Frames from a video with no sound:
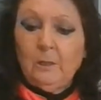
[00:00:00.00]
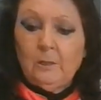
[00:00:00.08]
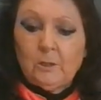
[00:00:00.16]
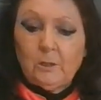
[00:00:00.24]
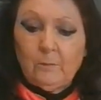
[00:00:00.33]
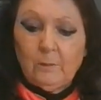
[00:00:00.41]

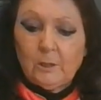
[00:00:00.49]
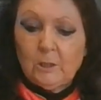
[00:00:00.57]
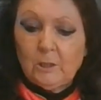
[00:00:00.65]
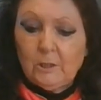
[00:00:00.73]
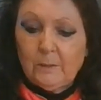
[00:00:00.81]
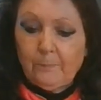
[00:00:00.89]
So it
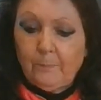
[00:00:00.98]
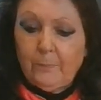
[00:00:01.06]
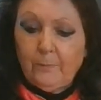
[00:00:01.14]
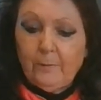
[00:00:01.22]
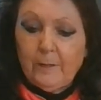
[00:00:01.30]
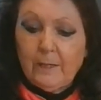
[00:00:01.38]

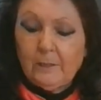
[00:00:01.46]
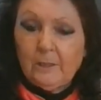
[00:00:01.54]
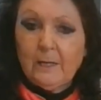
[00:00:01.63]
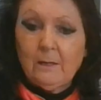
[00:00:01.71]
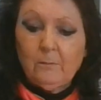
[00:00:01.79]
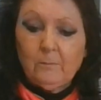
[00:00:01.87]
spreads
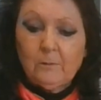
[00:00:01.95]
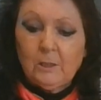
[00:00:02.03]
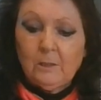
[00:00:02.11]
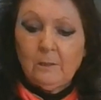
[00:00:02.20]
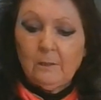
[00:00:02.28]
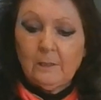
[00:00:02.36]
out
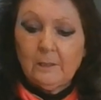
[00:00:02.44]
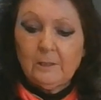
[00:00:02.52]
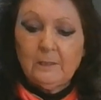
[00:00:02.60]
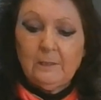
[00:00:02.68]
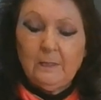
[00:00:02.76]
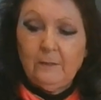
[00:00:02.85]
nice
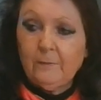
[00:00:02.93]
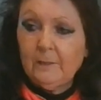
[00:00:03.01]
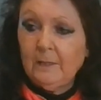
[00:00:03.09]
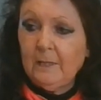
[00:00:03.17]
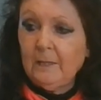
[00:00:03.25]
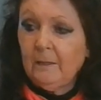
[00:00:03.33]
and
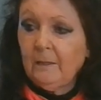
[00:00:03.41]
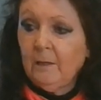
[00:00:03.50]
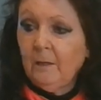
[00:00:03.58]
evenly.